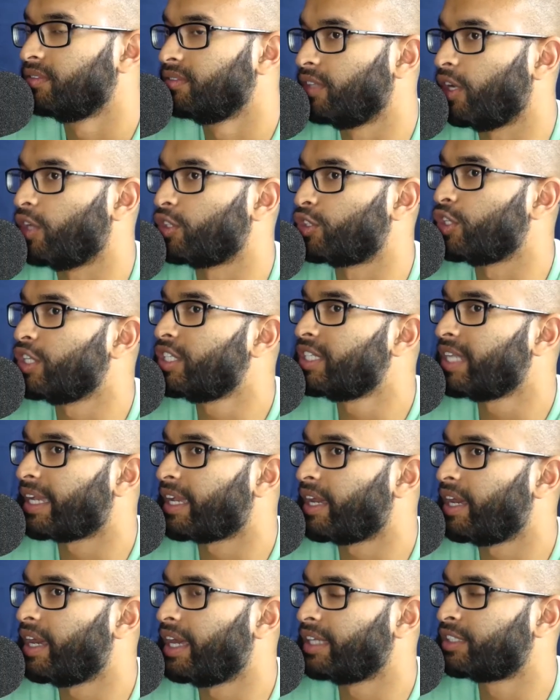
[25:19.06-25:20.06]
Oh, so this is like
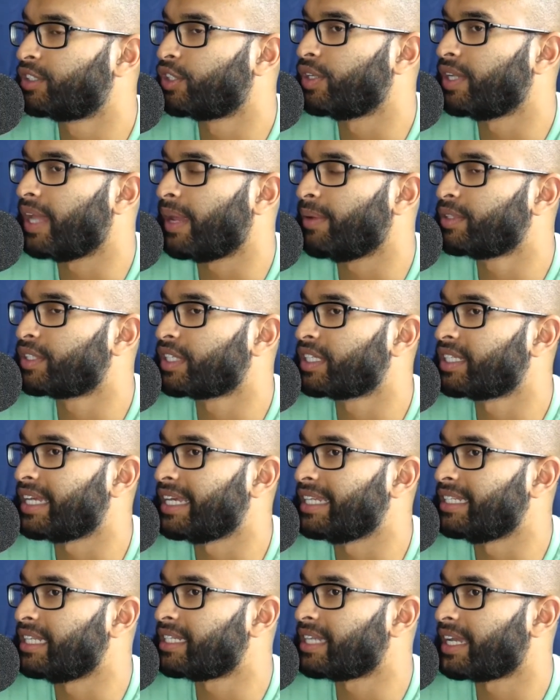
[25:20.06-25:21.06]
so I was gonna say,
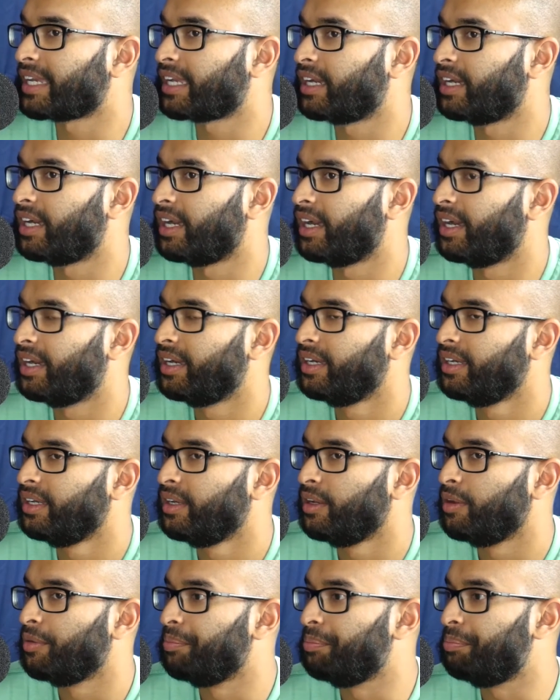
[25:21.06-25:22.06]
is this like a
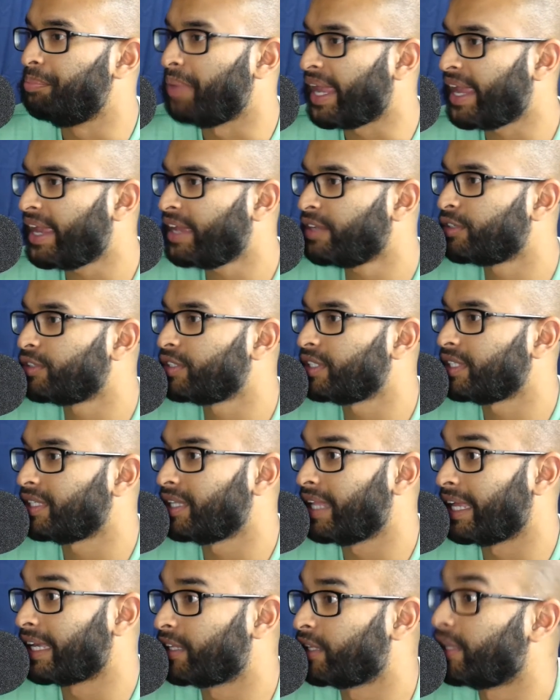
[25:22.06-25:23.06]
band, or is it
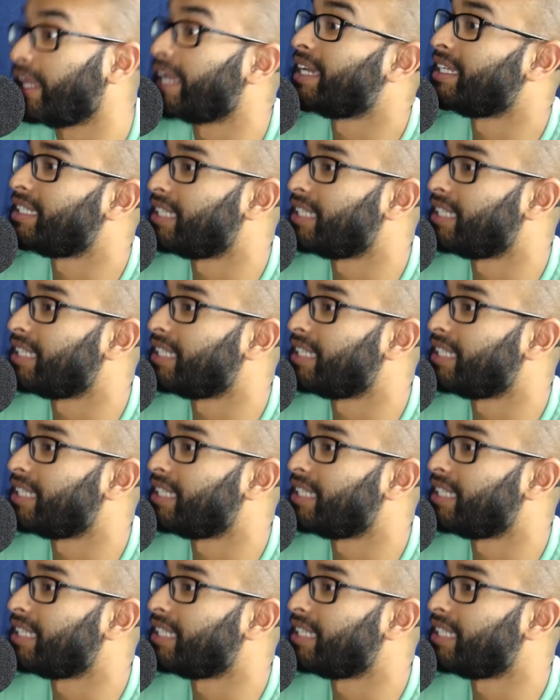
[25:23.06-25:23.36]
like I